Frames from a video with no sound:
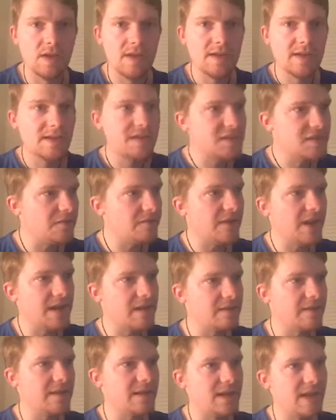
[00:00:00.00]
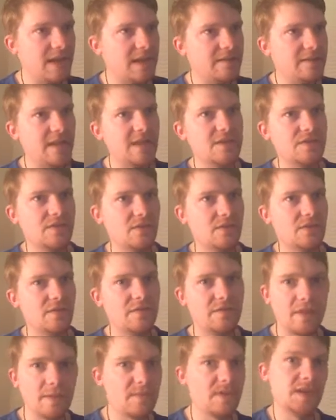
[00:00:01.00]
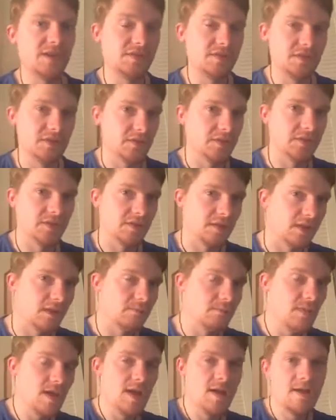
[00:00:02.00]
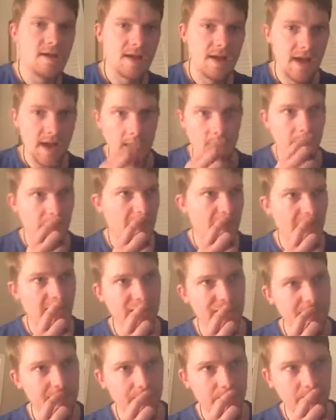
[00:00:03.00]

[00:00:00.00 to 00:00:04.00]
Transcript: is the fact that he takes on feminists all the time, and that